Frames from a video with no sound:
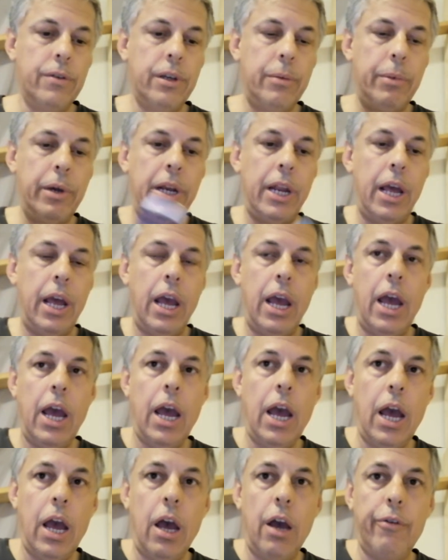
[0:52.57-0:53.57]
I mean,
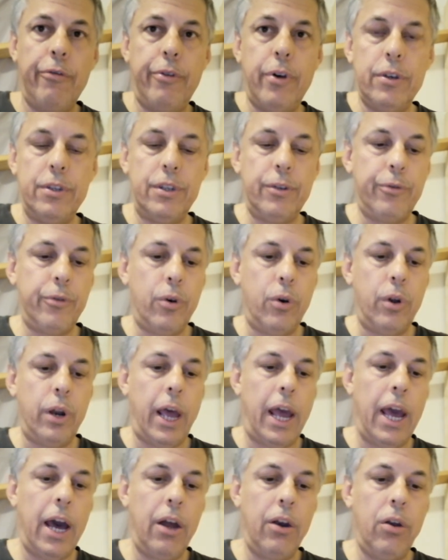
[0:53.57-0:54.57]
first of all,
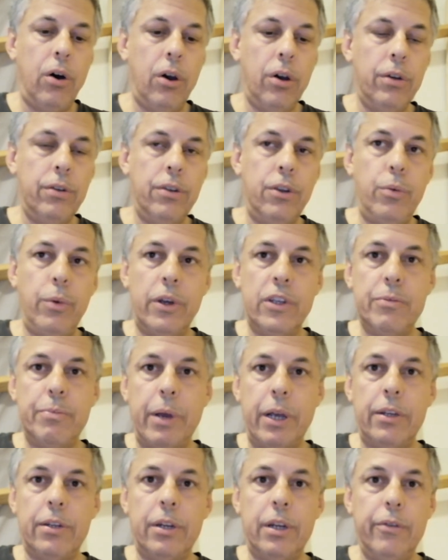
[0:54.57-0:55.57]
how long do you
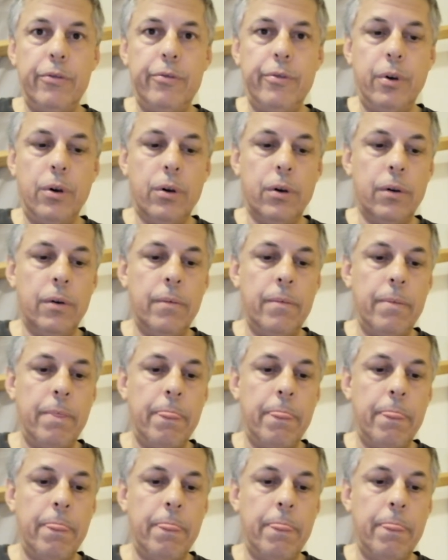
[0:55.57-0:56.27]
expect to live for?